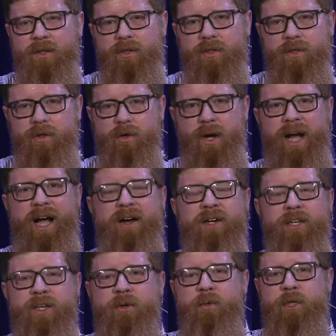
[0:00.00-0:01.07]
So, how do
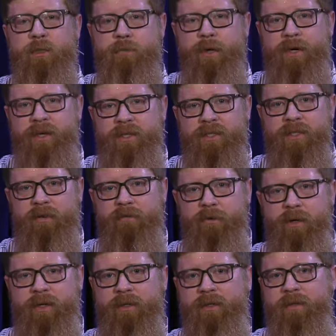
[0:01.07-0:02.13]
you respond in
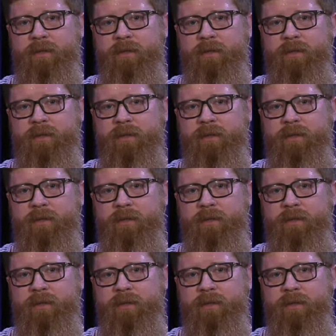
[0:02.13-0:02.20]
suffering?